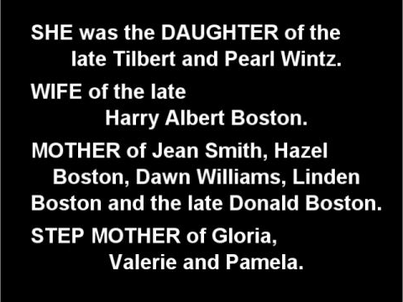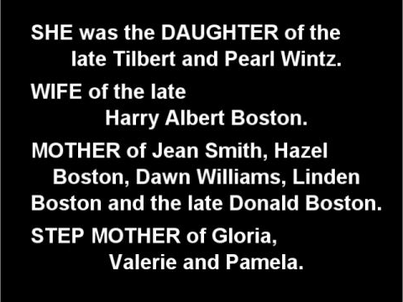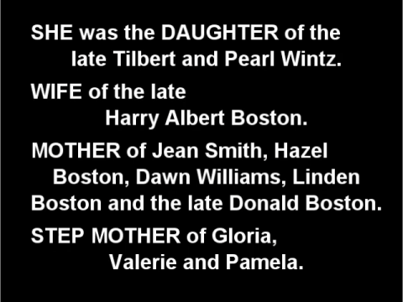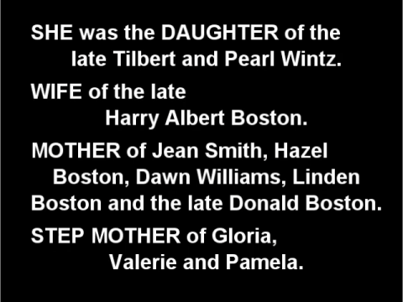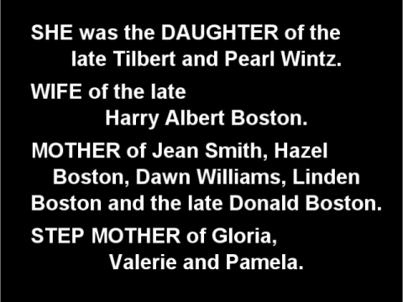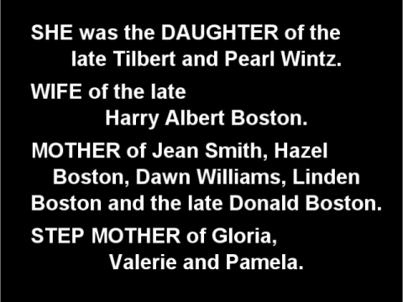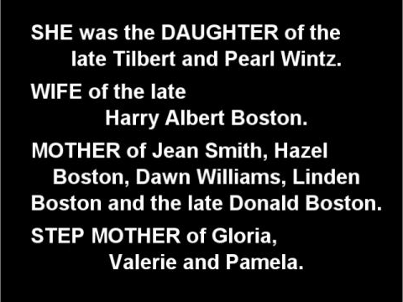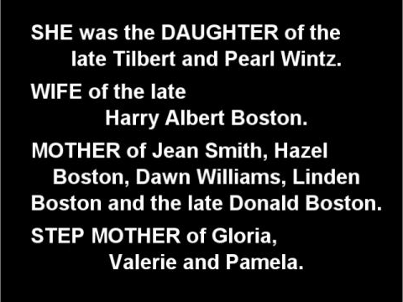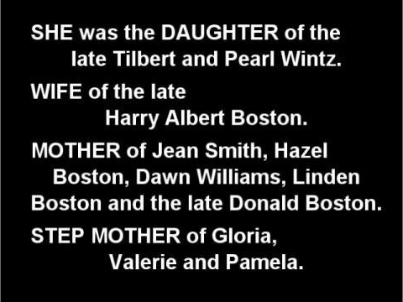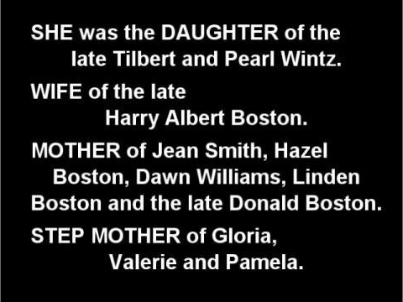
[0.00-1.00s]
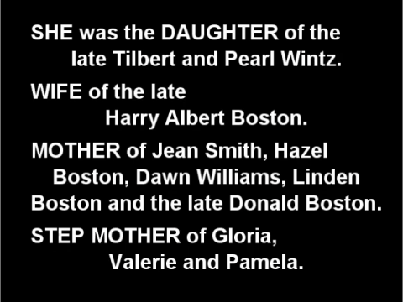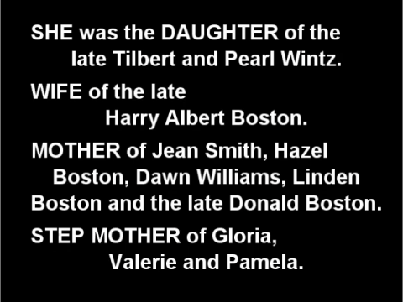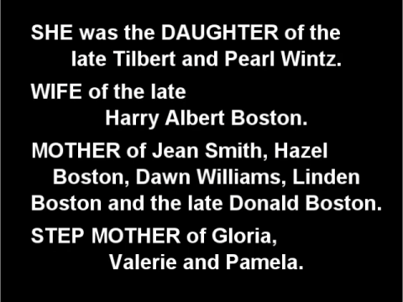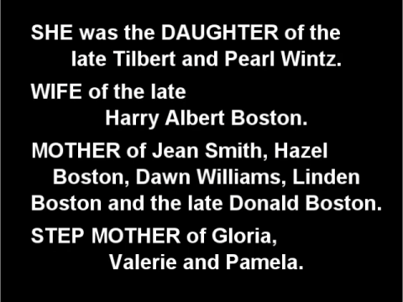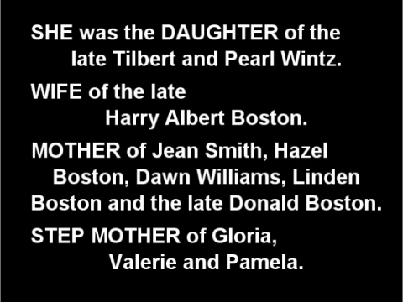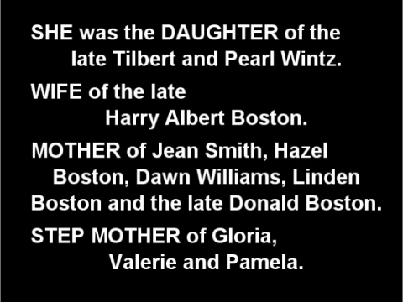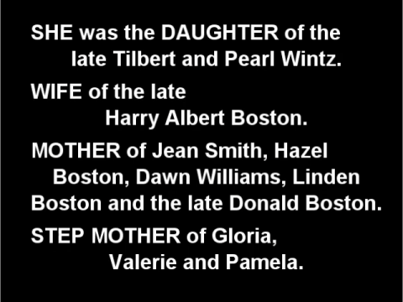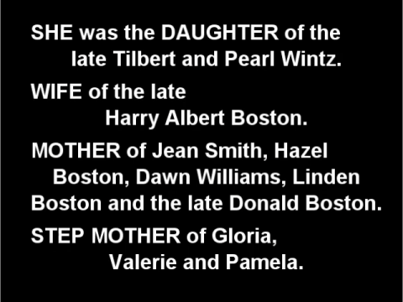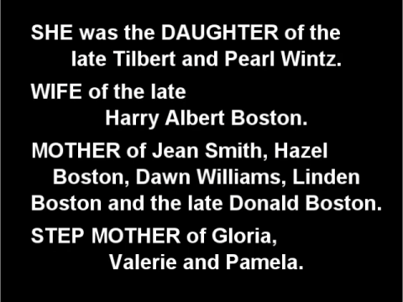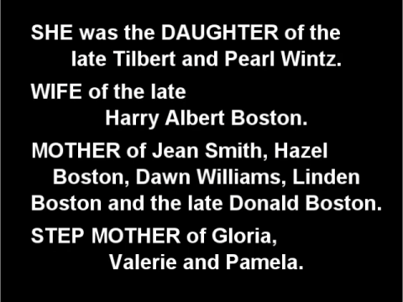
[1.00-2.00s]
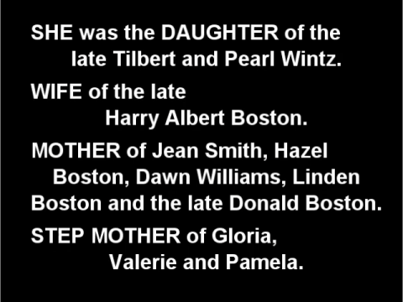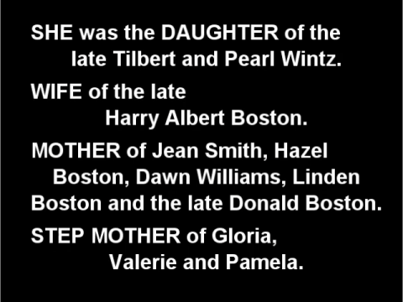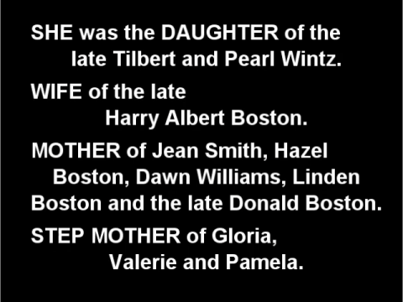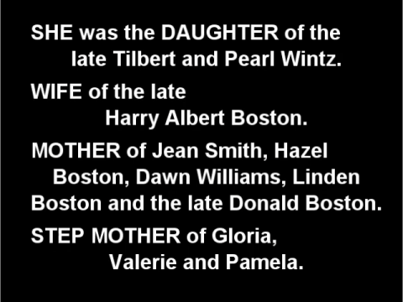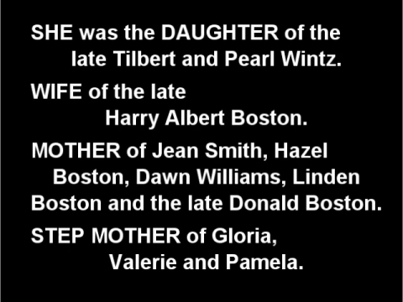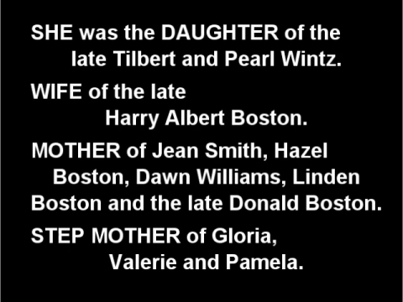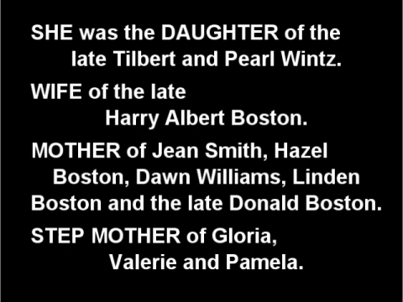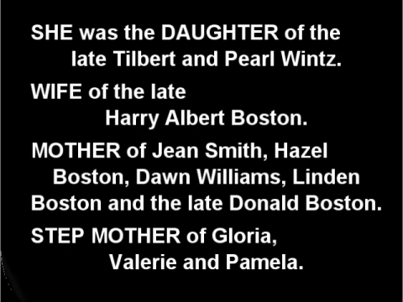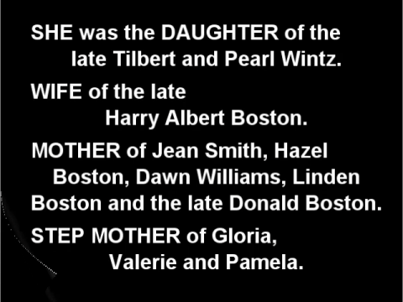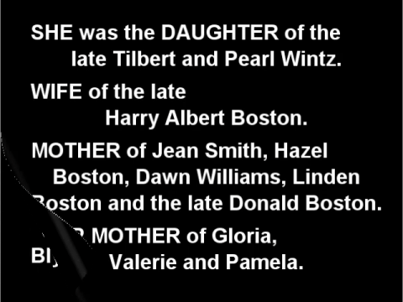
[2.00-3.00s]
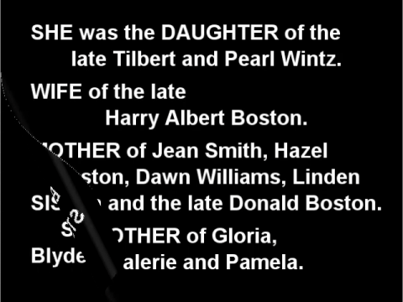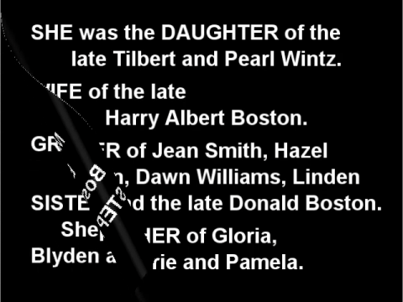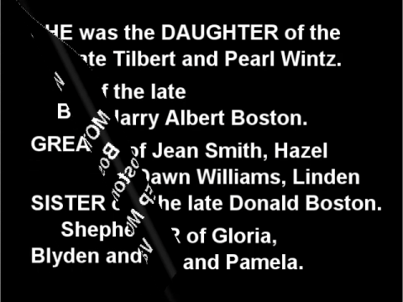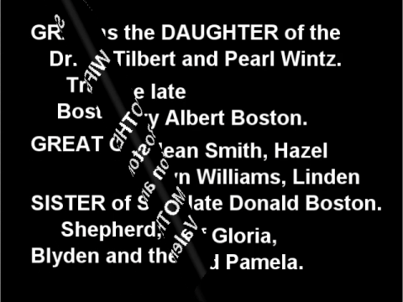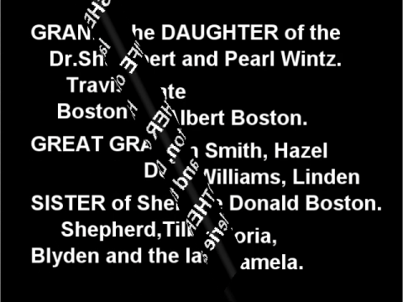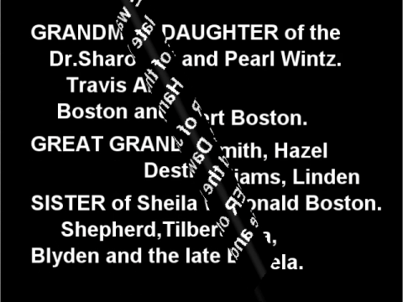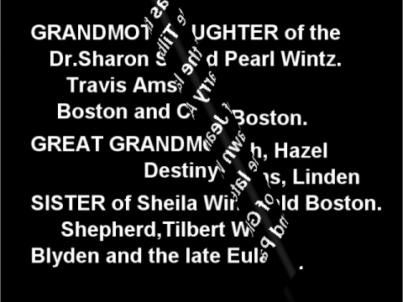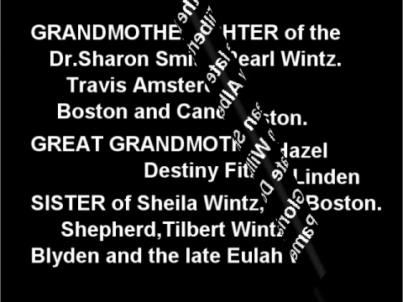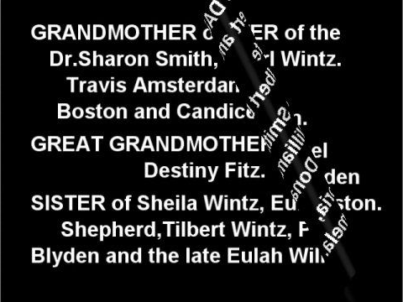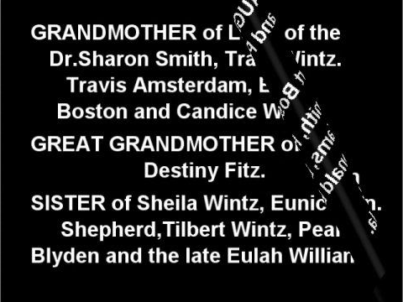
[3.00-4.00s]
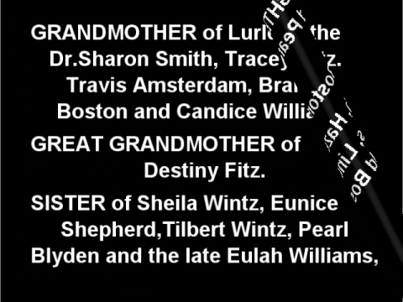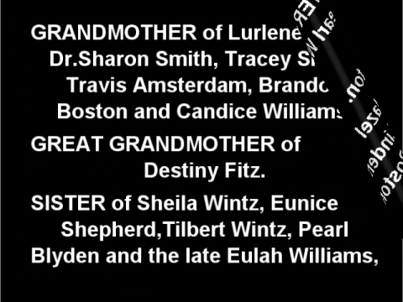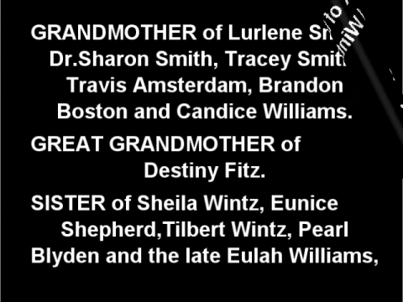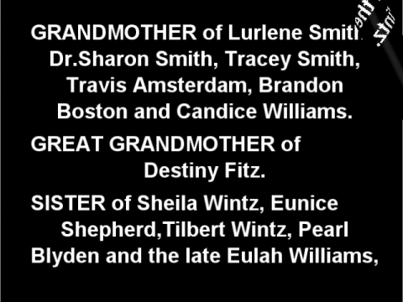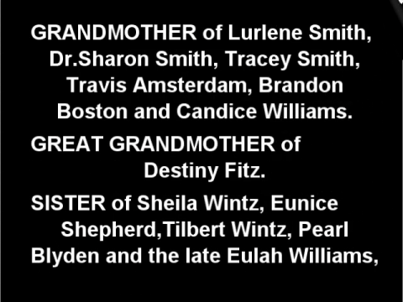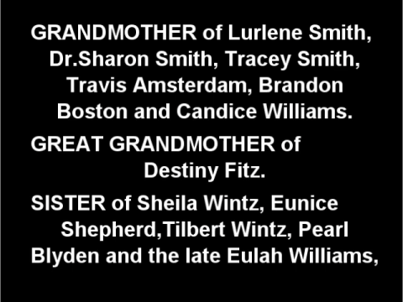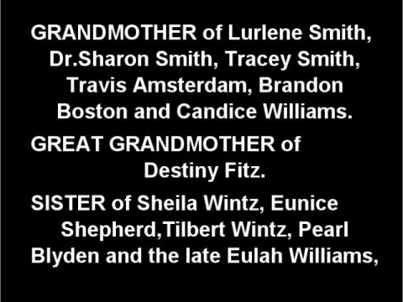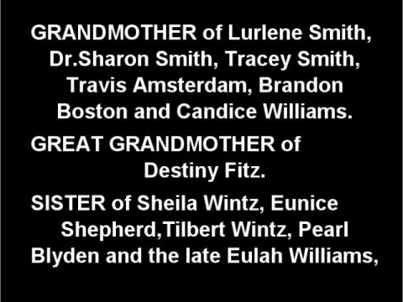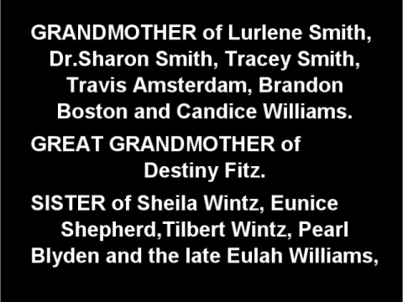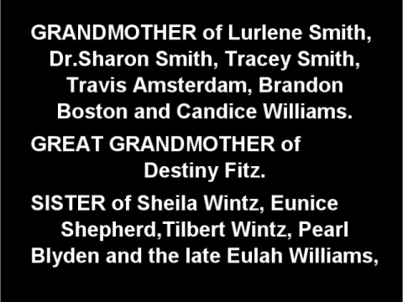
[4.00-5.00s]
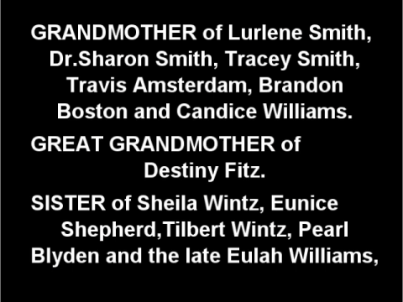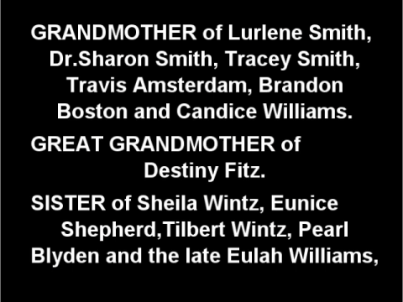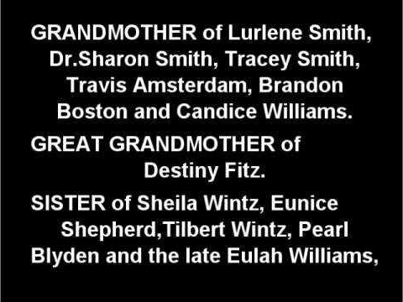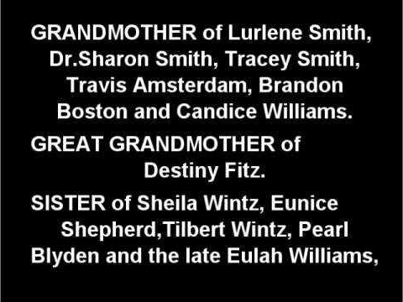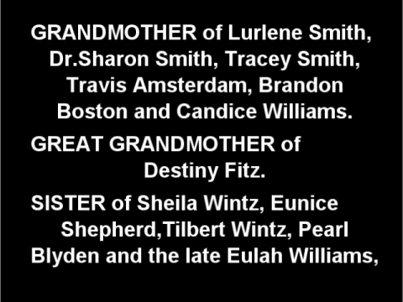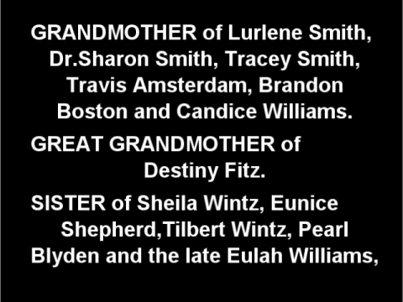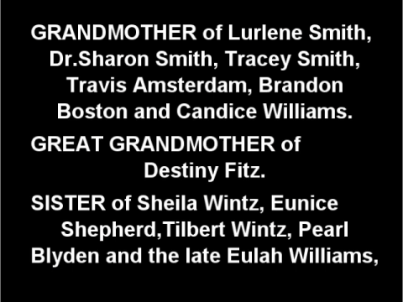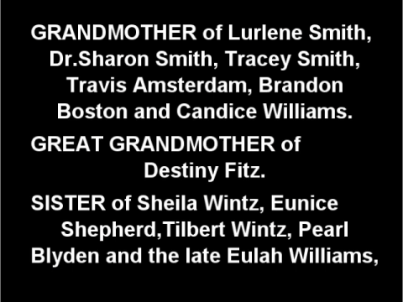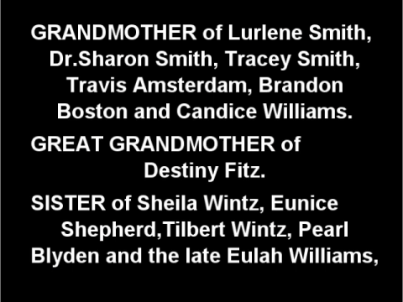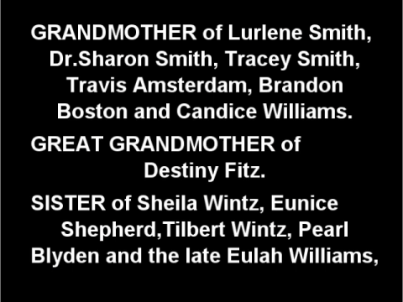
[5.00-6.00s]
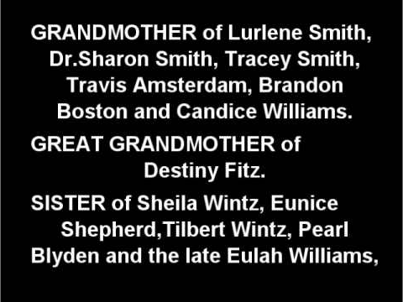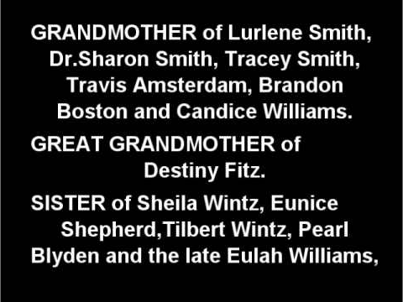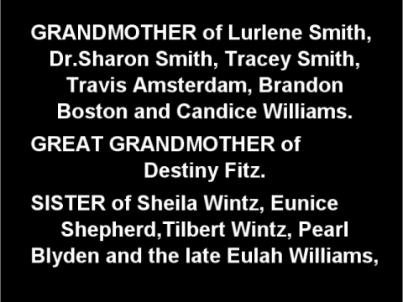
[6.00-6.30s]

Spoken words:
[unreadable: no face in view]